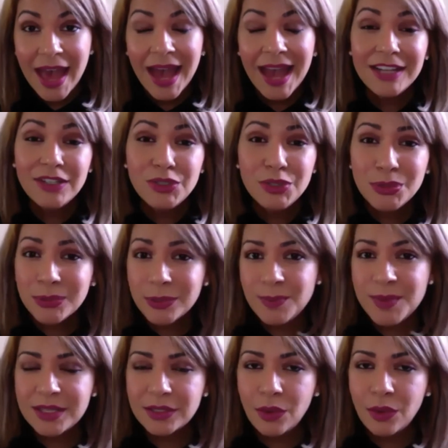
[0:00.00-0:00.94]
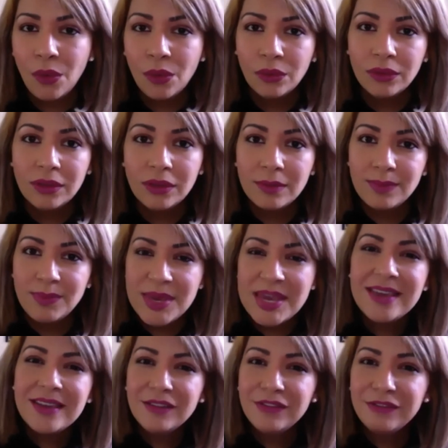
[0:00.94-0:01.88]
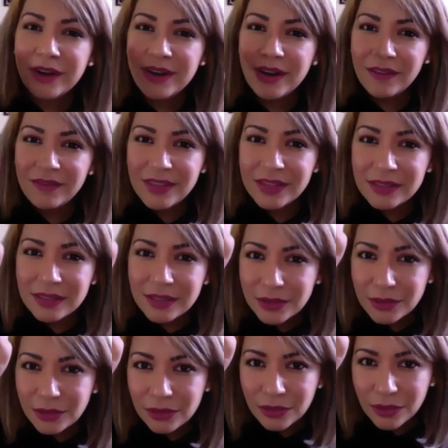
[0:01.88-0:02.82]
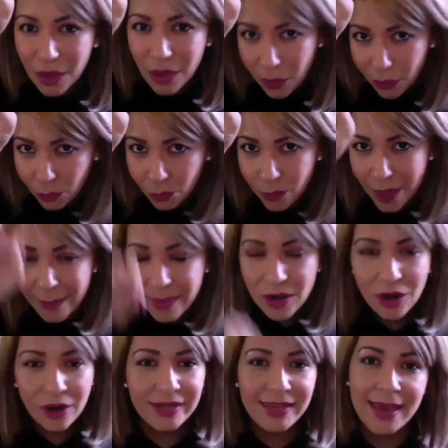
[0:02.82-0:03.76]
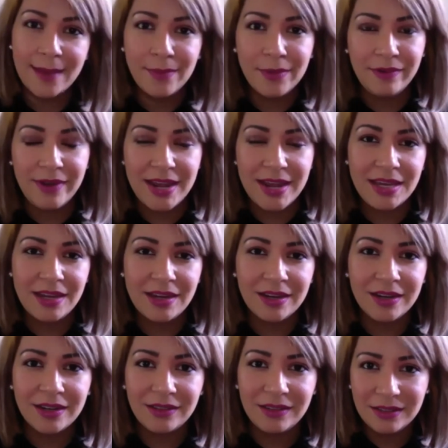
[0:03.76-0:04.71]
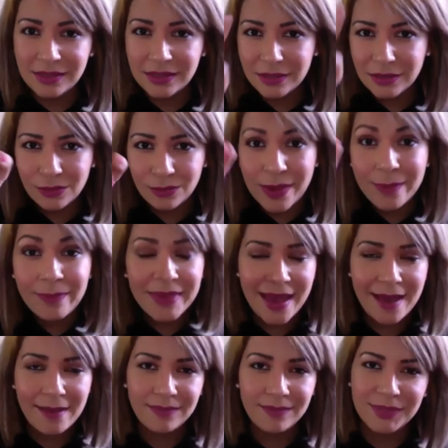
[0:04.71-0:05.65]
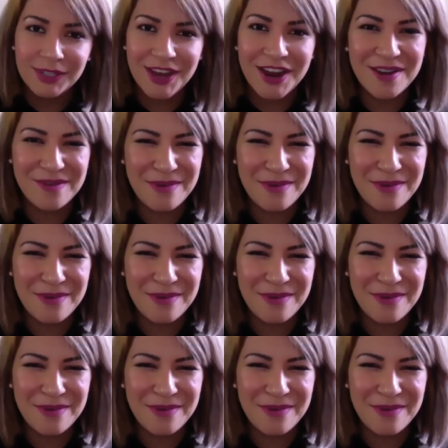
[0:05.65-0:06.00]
And truth be told, being in front of this little webinar camera right here, this little webcam, sorry,